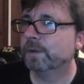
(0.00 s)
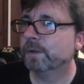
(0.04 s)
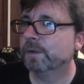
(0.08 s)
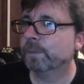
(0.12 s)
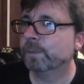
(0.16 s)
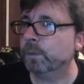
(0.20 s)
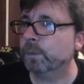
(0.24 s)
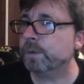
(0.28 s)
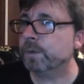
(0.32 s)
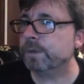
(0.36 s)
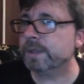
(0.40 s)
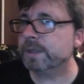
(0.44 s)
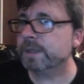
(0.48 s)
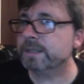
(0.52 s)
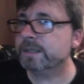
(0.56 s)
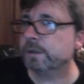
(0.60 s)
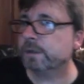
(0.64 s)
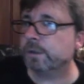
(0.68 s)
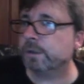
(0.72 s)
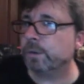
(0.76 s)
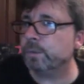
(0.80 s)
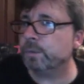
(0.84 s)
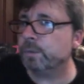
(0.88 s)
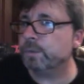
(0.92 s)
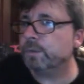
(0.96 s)
Will they
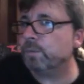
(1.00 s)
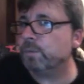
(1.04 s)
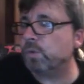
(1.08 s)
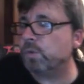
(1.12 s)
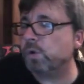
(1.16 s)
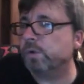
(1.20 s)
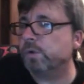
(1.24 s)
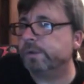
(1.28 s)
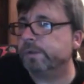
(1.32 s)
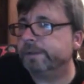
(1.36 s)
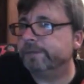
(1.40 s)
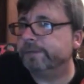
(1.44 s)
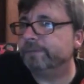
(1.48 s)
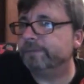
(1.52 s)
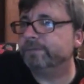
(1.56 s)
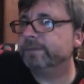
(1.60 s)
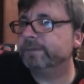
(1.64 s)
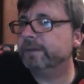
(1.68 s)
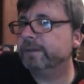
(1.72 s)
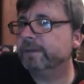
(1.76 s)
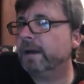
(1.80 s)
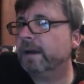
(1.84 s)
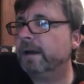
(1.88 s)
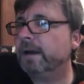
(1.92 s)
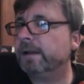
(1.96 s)
clone the woolly?
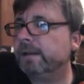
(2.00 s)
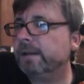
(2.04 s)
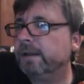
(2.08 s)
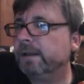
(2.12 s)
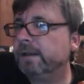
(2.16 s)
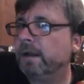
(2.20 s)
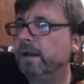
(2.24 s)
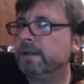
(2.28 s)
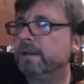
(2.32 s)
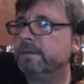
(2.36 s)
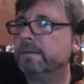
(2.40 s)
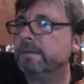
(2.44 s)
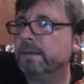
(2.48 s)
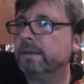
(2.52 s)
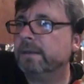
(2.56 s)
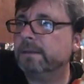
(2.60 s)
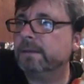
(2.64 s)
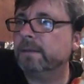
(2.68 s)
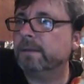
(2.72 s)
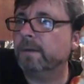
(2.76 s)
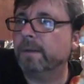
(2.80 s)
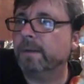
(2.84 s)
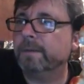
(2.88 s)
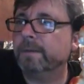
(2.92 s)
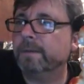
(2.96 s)
I think
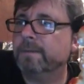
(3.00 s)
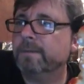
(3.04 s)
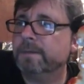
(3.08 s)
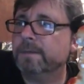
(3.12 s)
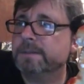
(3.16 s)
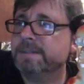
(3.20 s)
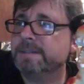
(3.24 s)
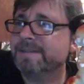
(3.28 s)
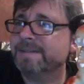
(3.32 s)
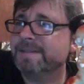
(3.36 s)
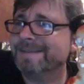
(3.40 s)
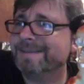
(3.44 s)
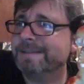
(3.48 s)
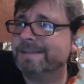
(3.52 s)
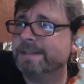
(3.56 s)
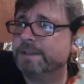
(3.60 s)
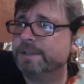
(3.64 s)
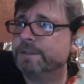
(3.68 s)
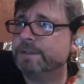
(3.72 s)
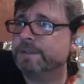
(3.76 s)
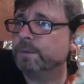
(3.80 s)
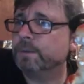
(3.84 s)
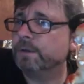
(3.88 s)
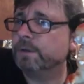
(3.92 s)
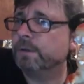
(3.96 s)
the
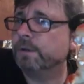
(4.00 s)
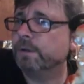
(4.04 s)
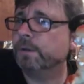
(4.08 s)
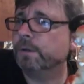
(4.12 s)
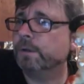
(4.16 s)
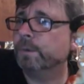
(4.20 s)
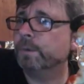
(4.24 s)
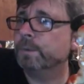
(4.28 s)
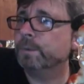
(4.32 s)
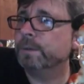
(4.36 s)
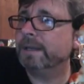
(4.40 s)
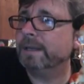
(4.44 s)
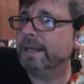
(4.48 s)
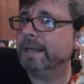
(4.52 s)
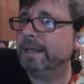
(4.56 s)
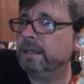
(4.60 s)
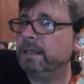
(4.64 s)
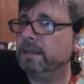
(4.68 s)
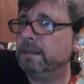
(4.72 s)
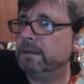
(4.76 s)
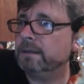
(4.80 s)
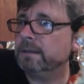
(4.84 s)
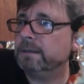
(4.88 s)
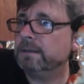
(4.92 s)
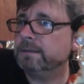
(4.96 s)
scientists will clone
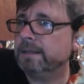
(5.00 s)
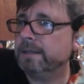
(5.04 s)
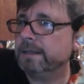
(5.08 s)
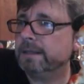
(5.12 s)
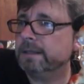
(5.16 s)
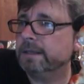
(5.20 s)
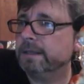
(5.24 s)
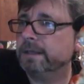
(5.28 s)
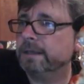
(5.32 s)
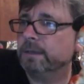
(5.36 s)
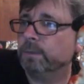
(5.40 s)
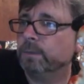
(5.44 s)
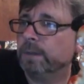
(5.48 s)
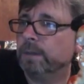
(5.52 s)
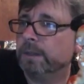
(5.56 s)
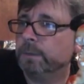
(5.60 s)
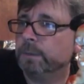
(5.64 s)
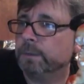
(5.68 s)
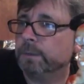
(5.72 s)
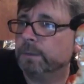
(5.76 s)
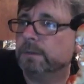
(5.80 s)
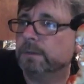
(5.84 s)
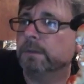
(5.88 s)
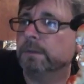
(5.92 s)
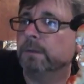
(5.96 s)
anything they can get away
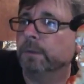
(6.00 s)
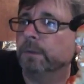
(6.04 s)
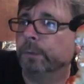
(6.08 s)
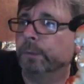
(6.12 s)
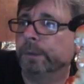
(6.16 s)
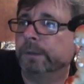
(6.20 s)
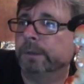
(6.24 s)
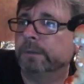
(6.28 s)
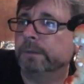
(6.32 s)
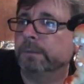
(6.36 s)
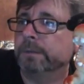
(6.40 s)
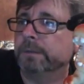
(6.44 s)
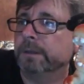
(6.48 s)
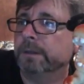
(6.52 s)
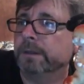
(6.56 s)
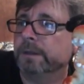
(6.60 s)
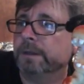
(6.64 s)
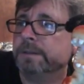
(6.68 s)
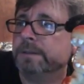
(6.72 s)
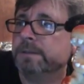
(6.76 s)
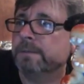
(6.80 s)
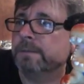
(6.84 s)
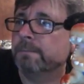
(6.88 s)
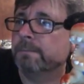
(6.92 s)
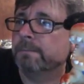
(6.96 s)
with cloning, to be honest.